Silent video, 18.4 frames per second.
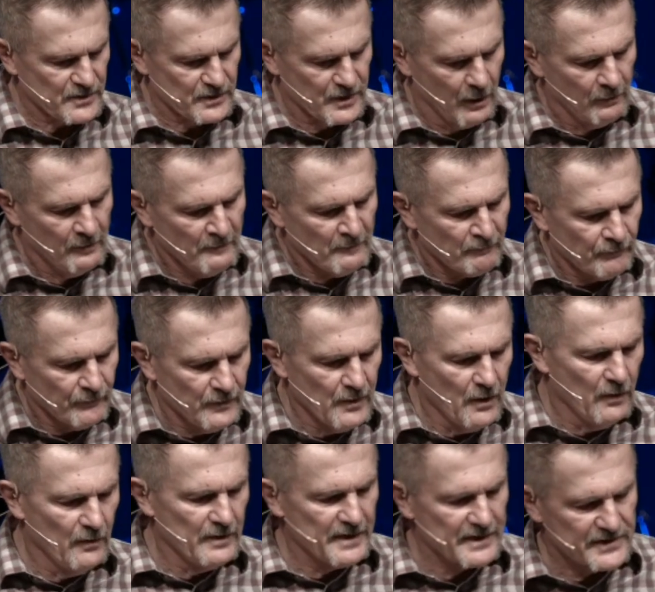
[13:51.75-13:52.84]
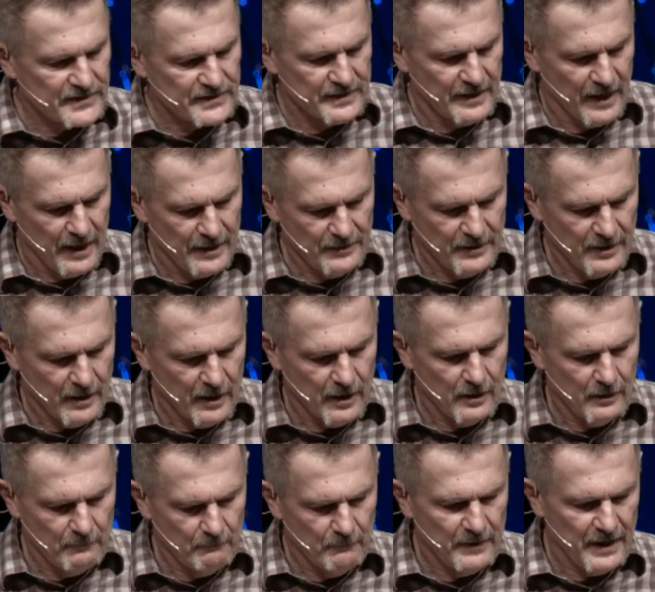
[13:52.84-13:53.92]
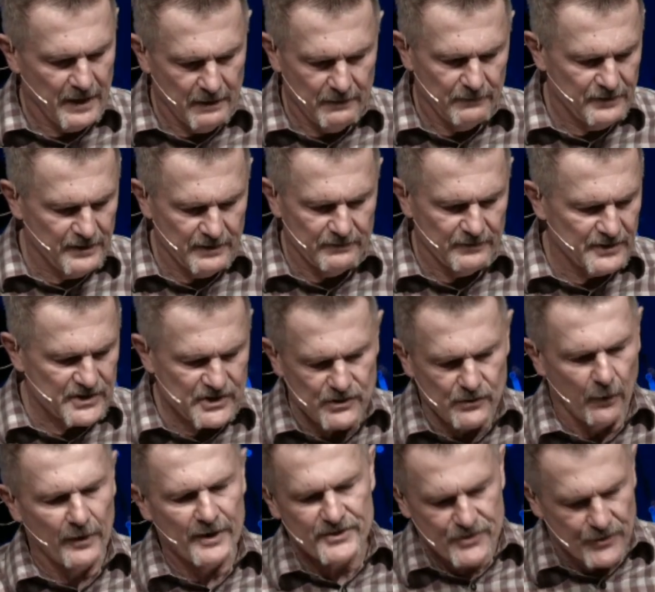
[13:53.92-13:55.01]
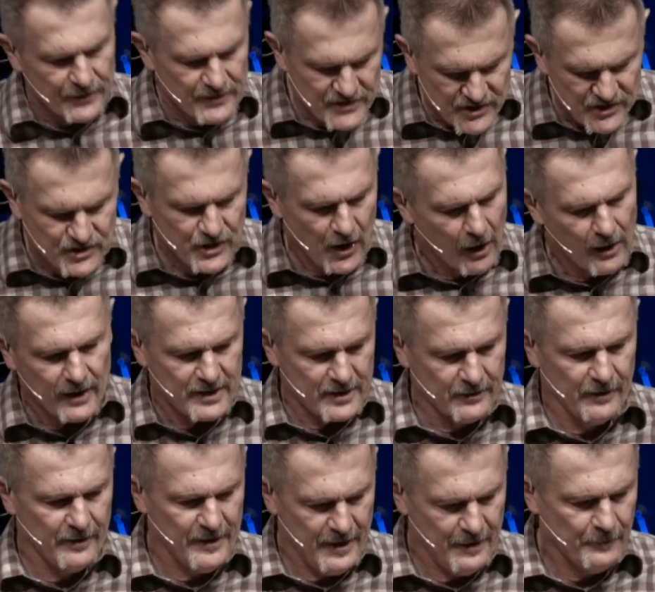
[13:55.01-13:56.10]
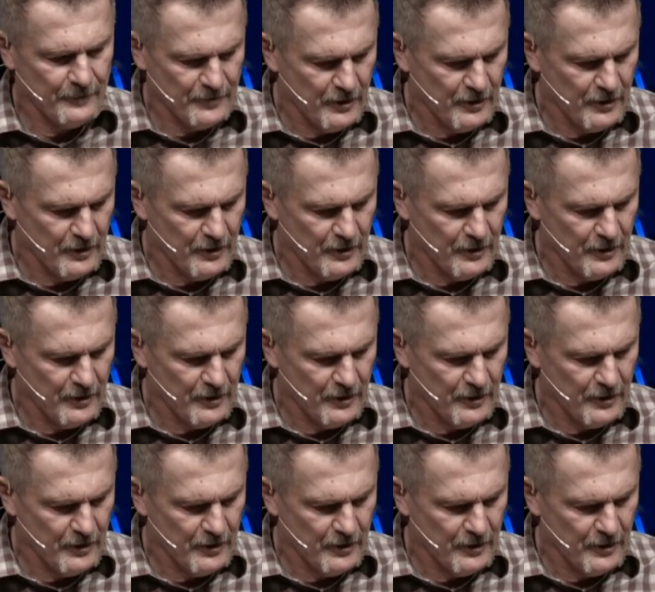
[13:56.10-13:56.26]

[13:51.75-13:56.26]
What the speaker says: So notice then, the story turns darker here.